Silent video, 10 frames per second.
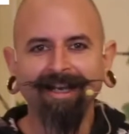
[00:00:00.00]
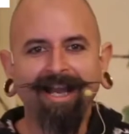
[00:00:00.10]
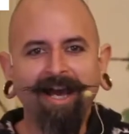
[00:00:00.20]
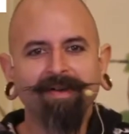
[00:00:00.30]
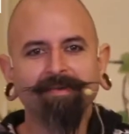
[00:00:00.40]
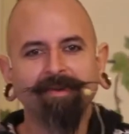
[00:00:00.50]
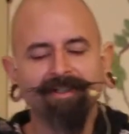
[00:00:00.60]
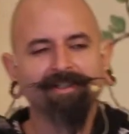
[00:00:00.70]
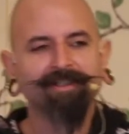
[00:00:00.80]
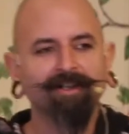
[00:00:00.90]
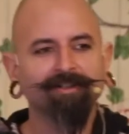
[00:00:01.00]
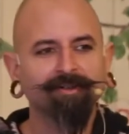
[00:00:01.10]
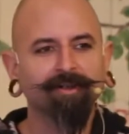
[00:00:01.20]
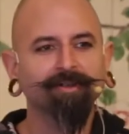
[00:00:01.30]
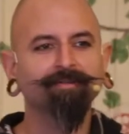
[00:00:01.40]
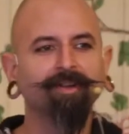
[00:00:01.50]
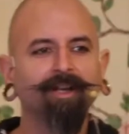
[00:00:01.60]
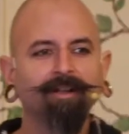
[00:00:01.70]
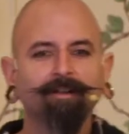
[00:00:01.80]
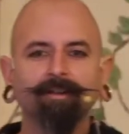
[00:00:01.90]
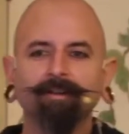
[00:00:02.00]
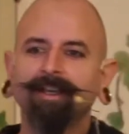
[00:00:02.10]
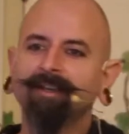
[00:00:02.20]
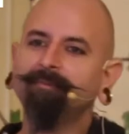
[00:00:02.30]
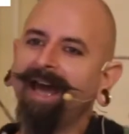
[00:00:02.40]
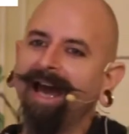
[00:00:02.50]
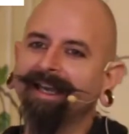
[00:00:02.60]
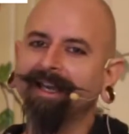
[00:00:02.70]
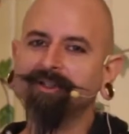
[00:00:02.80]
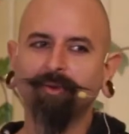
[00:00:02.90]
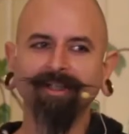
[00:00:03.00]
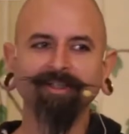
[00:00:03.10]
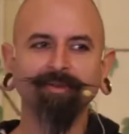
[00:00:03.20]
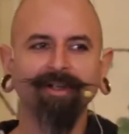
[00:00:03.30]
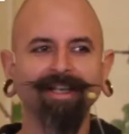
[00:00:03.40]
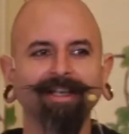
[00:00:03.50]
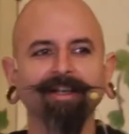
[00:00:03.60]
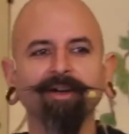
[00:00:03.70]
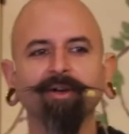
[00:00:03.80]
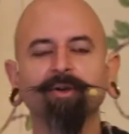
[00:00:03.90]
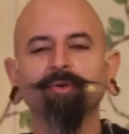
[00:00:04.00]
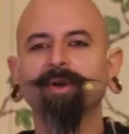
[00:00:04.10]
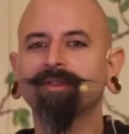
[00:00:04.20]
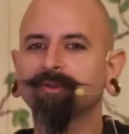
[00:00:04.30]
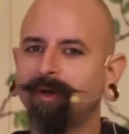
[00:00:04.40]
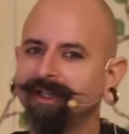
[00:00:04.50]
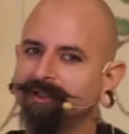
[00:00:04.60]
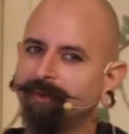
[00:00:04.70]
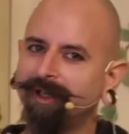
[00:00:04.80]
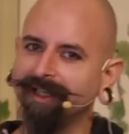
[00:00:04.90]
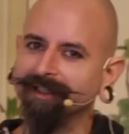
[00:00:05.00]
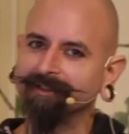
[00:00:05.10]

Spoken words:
now we want to start sort of looking back at 2020 with 2020.